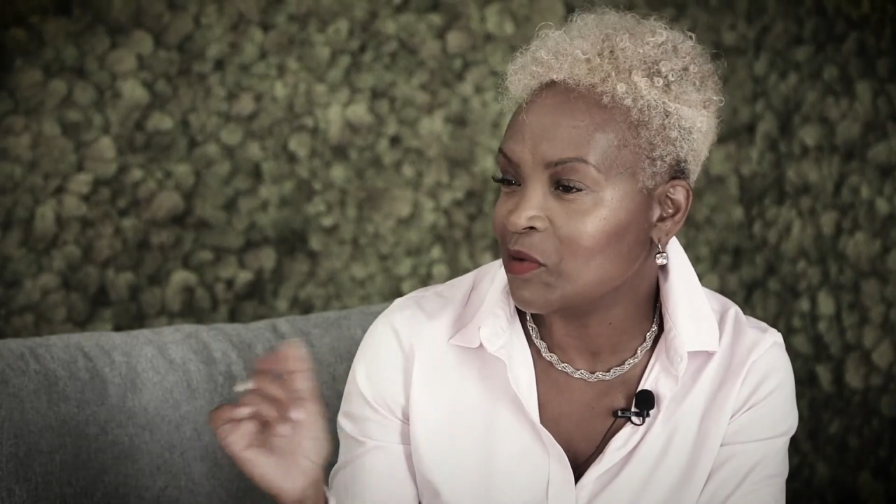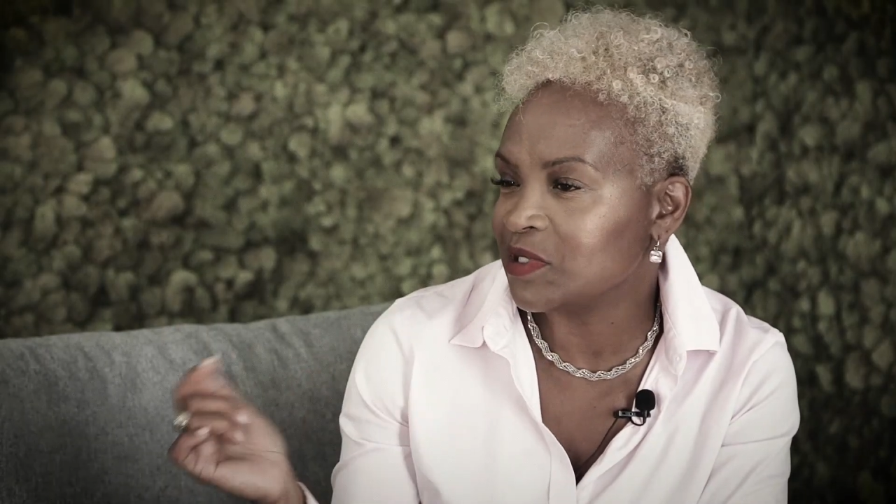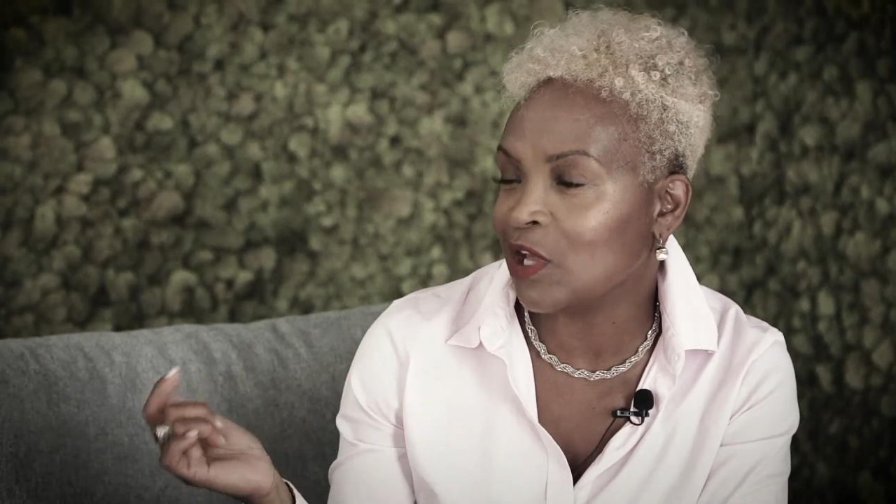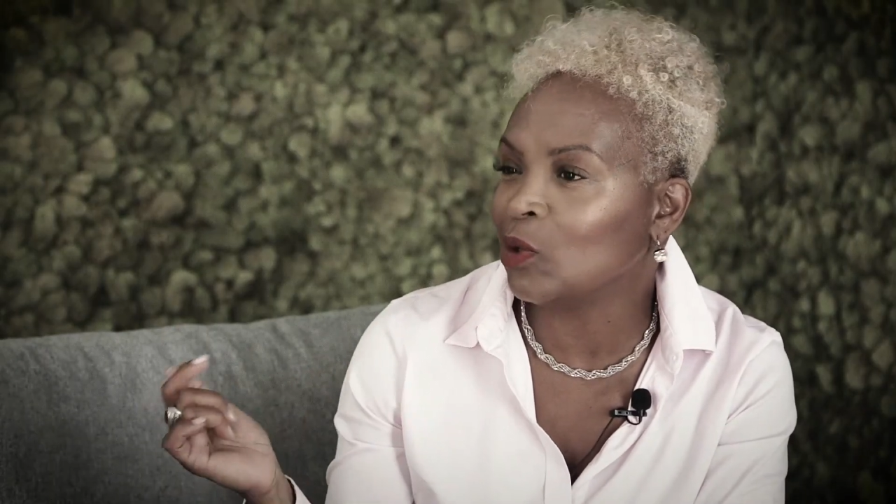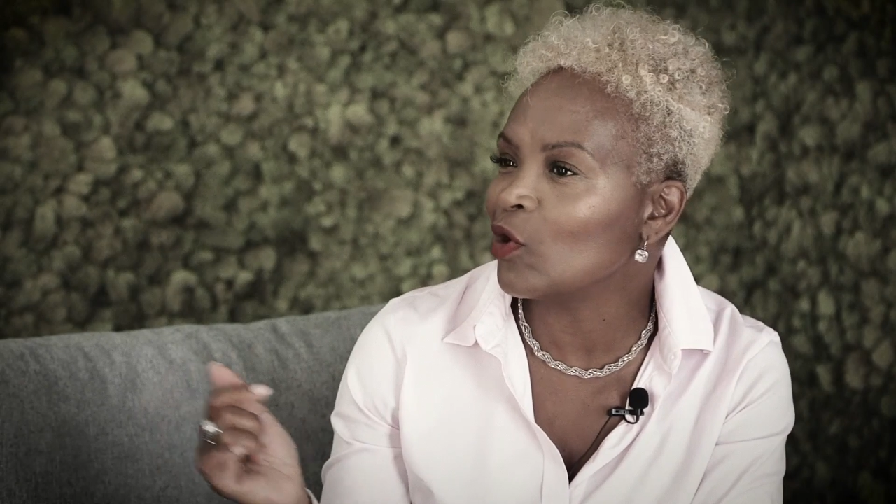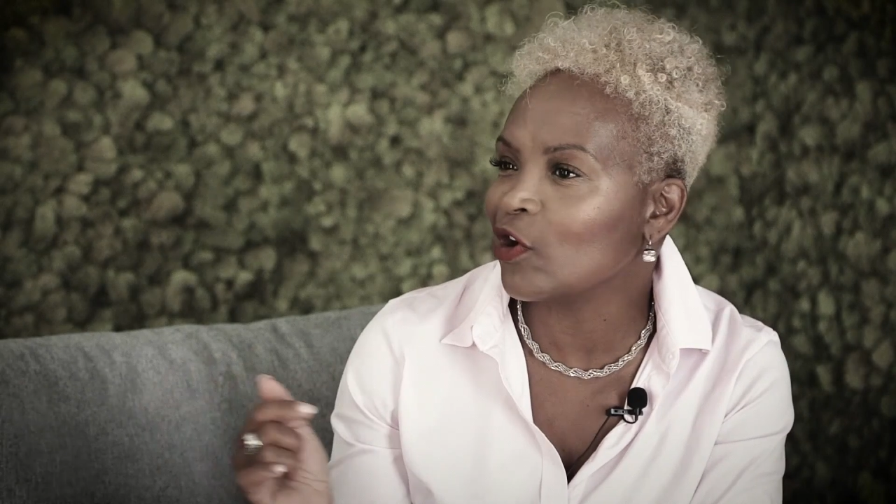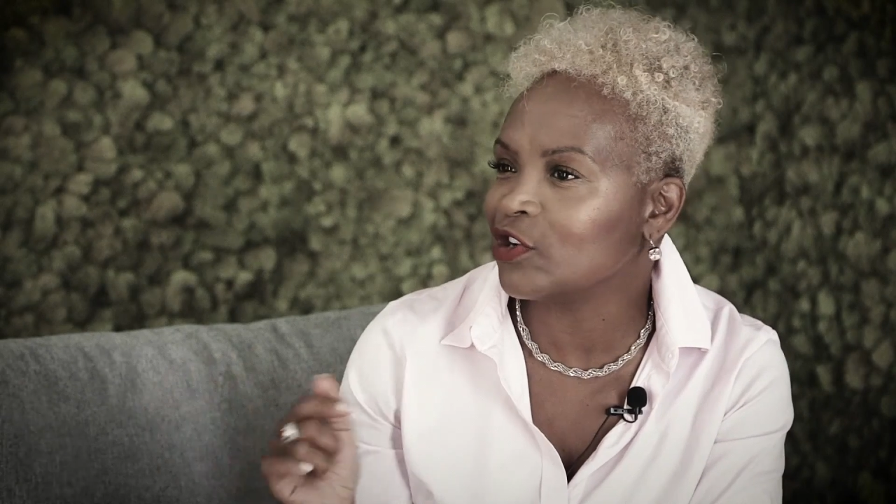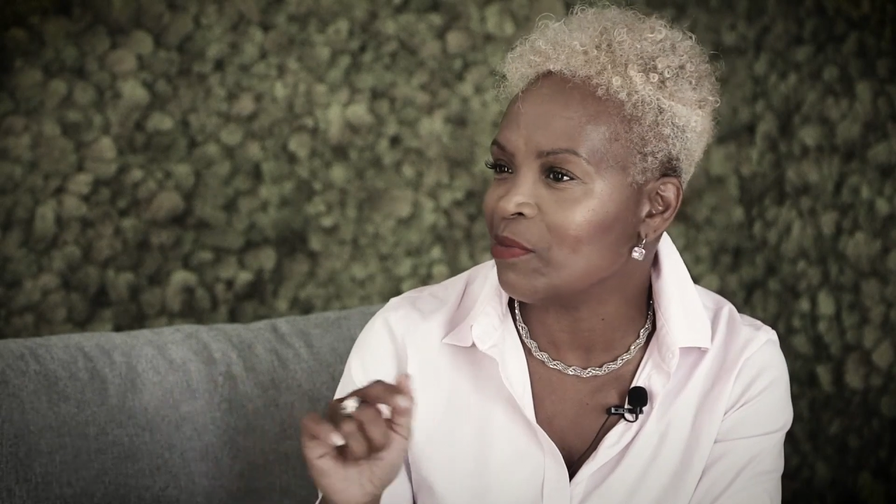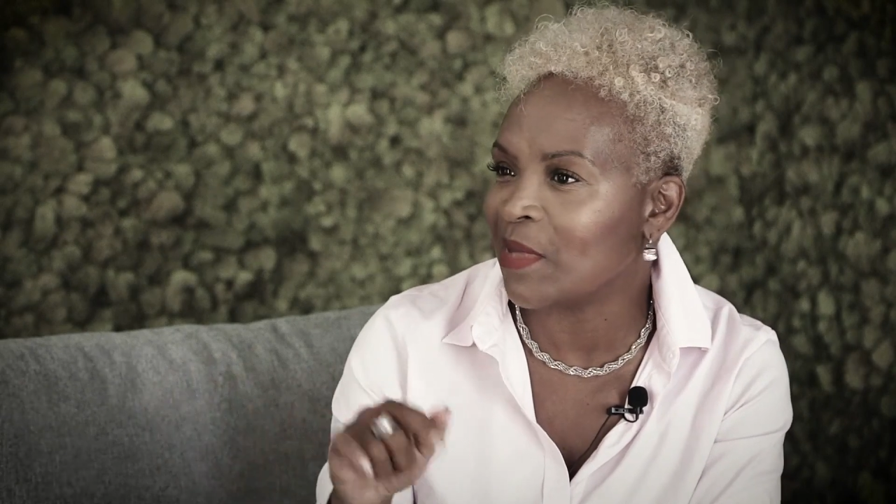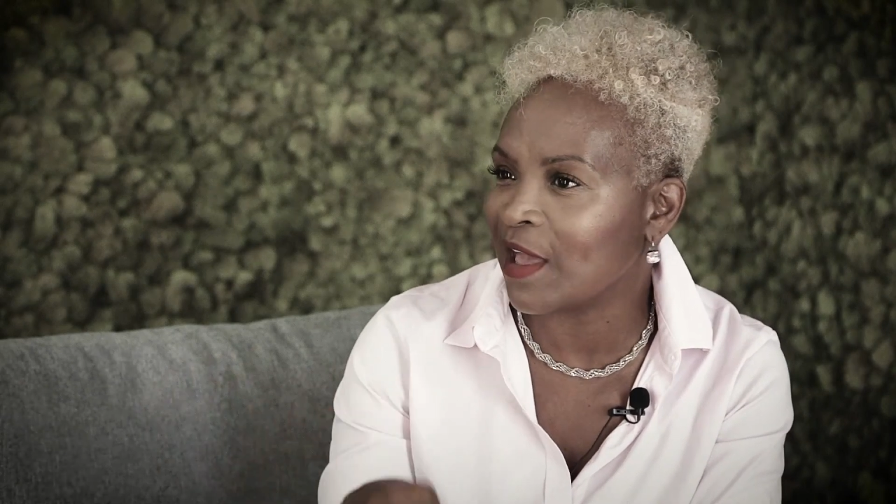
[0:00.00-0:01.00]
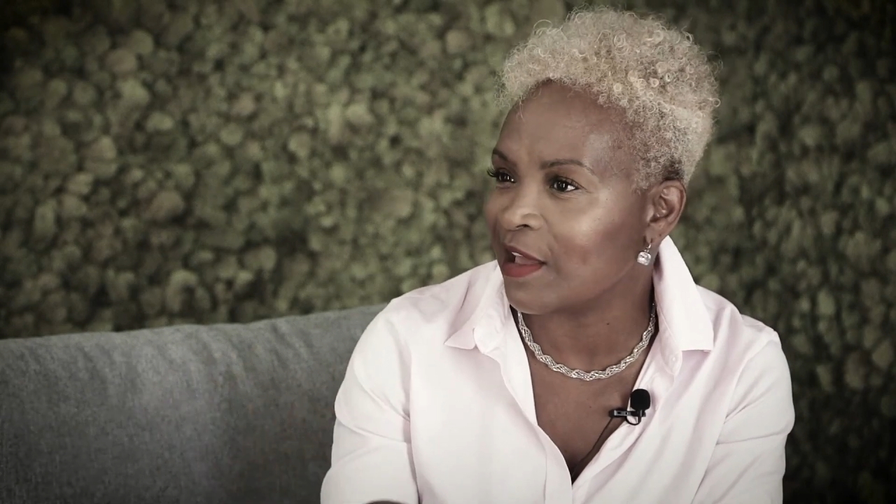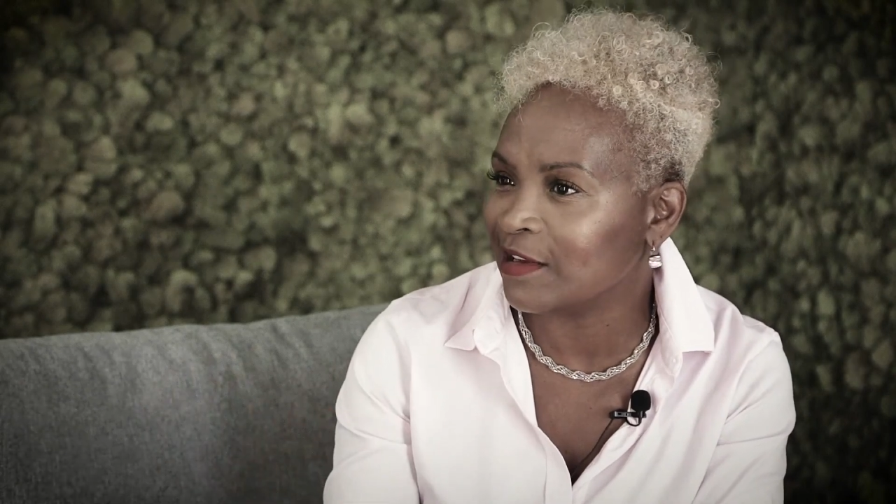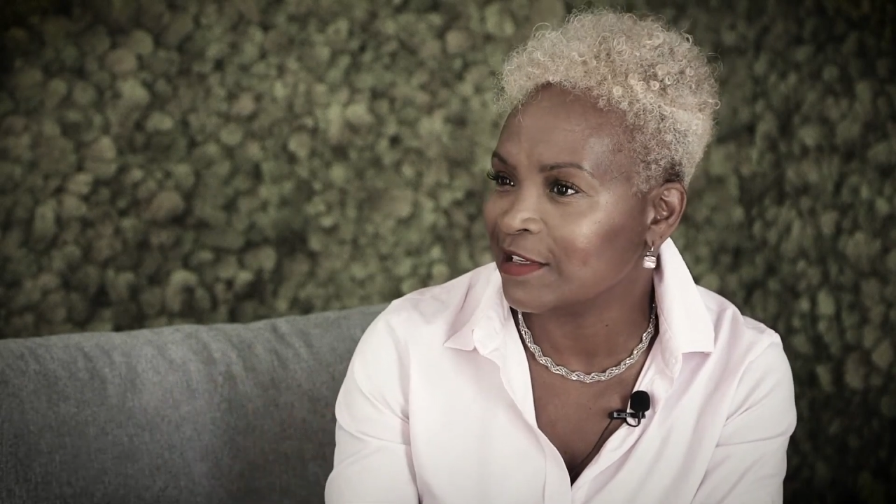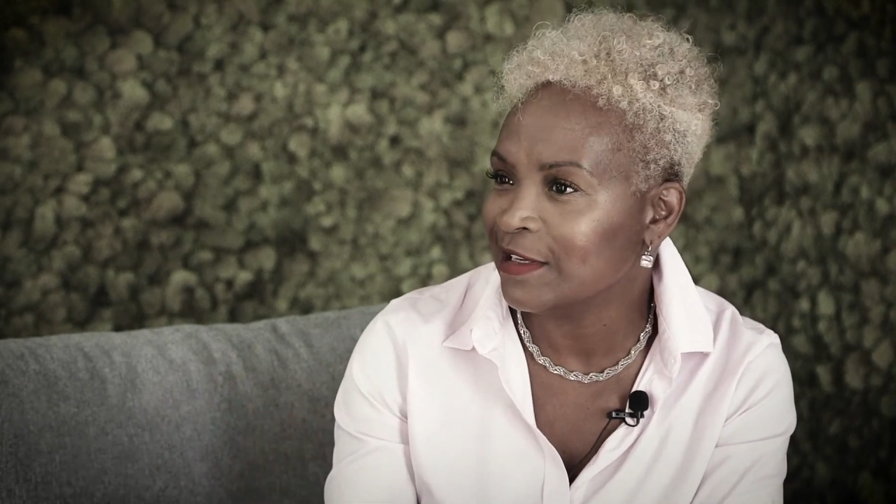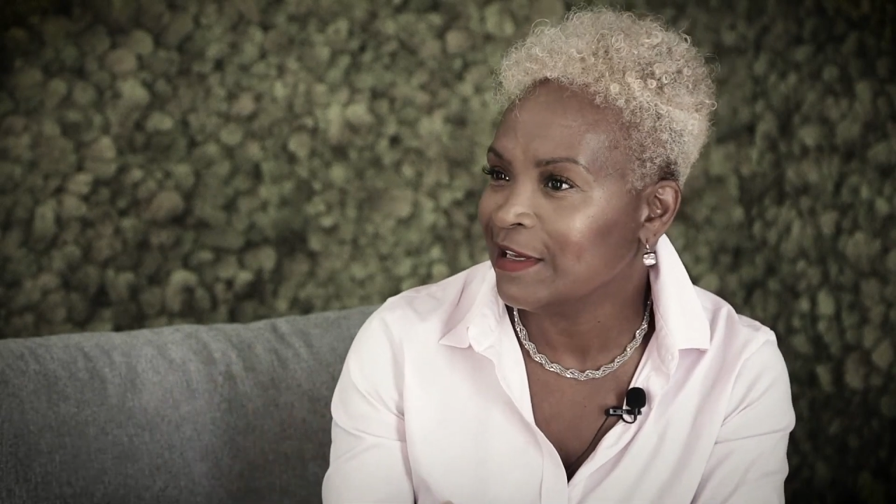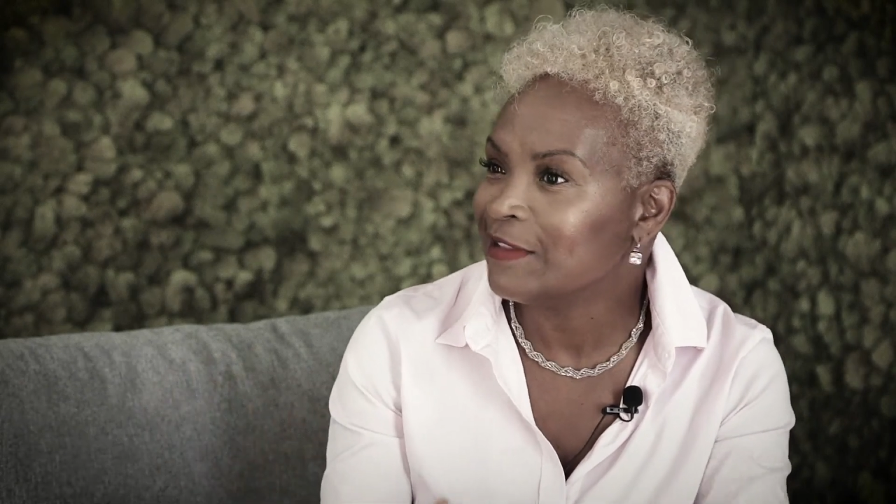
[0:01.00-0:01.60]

would say a lawyer on demand